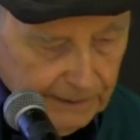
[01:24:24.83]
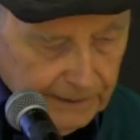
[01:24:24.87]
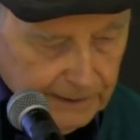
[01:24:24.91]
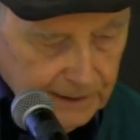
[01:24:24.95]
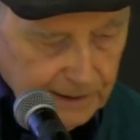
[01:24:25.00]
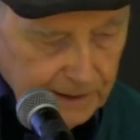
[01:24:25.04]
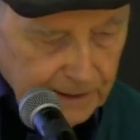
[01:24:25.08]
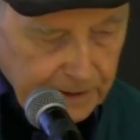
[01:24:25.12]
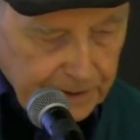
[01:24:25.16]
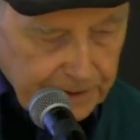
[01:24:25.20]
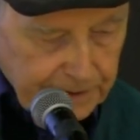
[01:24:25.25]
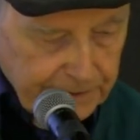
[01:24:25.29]

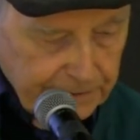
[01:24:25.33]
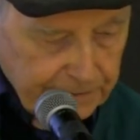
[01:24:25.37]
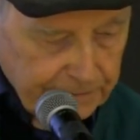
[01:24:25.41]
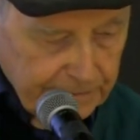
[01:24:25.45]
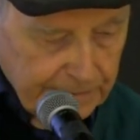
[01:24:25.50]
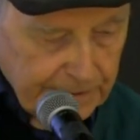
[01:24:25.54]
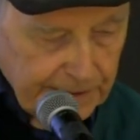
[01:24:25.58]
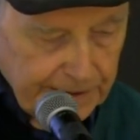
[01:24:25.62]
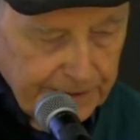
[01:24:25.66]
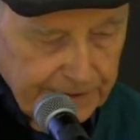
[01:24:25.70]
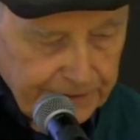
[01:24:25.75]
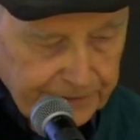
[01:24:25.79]

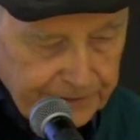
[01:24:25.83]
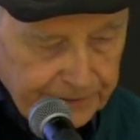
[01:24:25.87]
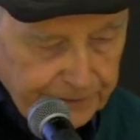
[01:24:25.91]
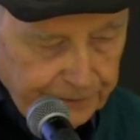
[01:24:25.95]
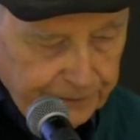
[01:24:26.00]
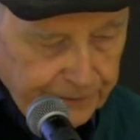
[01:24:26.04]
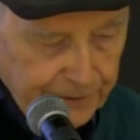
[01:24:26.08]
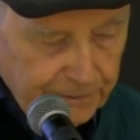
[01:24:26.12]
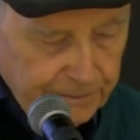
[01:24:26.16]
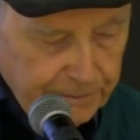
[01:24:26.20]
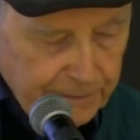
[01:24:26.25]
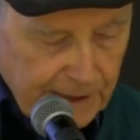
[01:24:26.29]
And this is
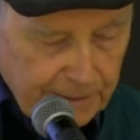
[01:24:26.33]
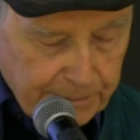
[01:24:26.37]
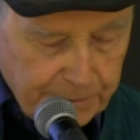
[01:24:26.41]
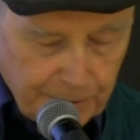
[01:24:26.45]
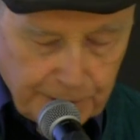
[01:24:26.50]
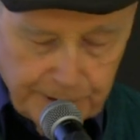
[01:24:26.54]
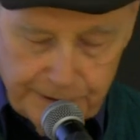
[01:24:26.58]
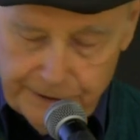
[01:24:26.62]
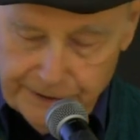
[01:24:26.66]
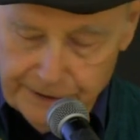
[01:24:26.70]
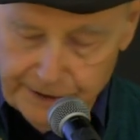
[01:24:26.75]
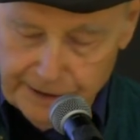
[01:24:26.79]
from my
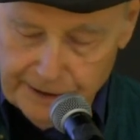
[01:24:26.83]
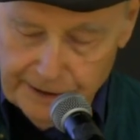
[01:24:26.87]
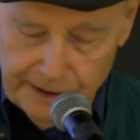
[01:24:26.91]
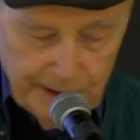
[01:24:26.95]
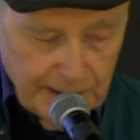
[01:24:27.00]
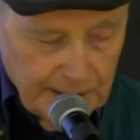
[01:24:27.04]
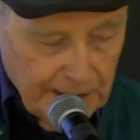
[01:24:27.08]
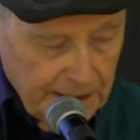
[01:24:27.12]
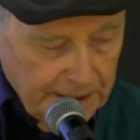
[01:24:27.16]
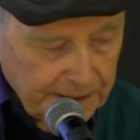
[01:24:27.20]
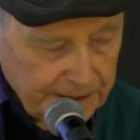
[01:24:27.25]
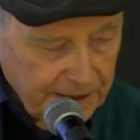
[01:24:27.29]
book, The
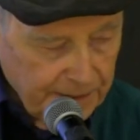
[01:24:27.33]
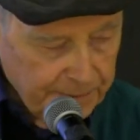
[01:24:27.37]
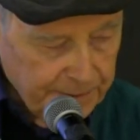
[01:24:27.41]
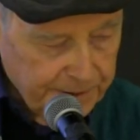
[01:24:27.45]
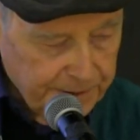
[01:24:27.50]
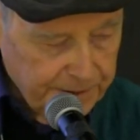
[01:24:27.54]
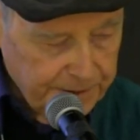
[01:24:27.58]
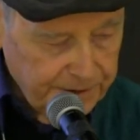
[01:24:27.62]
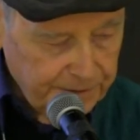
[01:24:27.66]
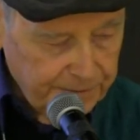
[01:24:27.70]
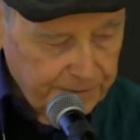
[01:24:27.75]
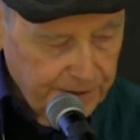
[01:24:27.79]

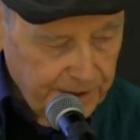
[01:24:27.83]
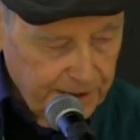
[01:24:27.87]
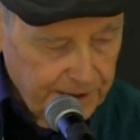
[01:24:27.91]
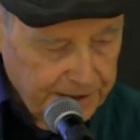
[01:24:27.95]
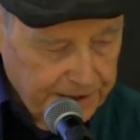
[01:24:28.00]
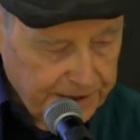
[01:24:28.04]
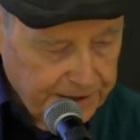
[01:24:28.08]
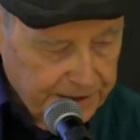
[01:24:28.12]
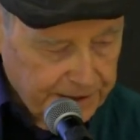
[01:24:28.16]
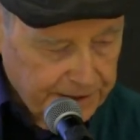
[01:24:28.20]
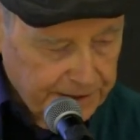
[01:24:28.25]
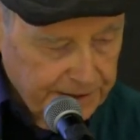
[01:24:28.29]
Alchemical
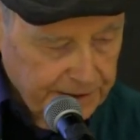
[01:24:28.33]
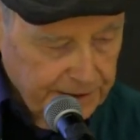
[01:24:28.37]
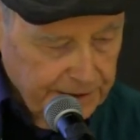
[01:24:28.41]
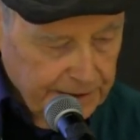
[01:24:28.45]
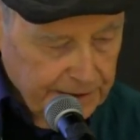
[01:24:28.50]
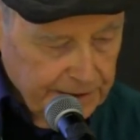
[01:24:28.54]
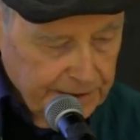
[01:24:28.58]
Divination.